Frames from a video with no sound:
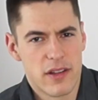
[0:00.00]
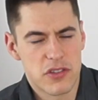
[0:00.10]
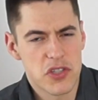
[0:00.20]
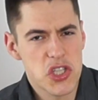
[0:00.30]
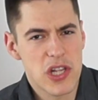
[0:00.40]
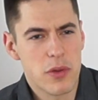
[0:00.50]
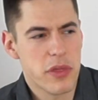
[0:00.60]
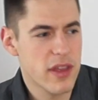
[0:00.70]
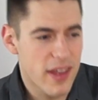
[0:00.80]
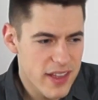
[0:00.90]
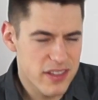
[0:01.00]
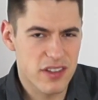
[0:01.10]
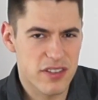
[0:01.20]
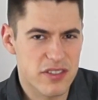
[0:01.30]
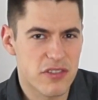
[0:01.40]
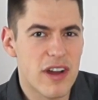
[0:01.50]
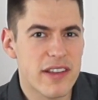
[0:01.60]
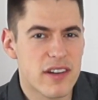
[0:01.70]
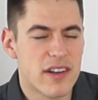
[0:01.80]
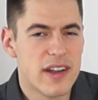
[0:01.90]
traditionally I would think this is a
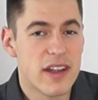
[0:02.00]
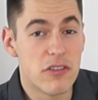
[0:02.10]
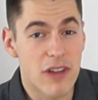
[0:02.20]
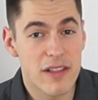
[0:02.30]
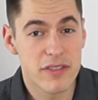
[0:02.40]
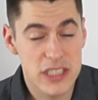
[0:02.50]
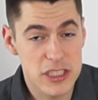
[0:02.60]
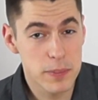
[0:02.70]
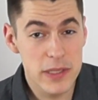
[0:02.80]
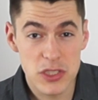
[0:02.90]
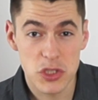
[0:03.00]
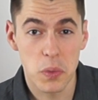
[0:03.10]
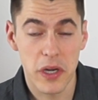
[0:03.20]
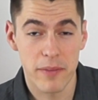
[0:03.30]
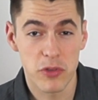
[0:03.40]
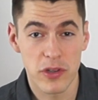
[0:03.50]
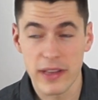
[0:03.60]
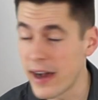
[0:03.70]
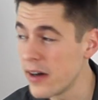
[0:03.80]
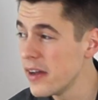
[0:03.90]
rather irrelevant experience to what I'm
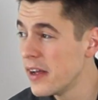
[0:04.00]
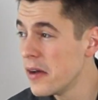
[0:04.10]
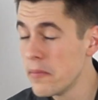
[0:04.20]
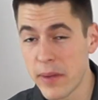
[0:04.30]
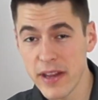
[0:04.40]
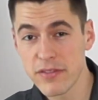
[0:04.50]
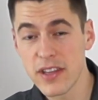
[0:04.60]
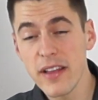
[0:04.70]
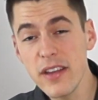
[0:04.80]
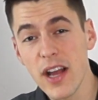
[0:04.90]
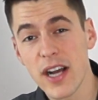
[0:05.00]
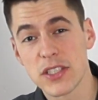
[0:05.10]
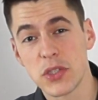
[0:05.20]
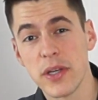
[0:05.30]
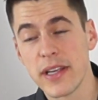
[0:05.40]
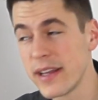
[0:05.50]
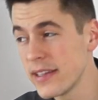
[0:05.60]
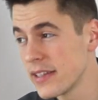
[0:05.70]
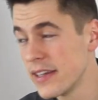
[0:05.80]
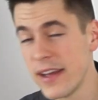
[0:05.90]
doing now, but if the other guy is doing
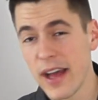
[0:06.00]
it,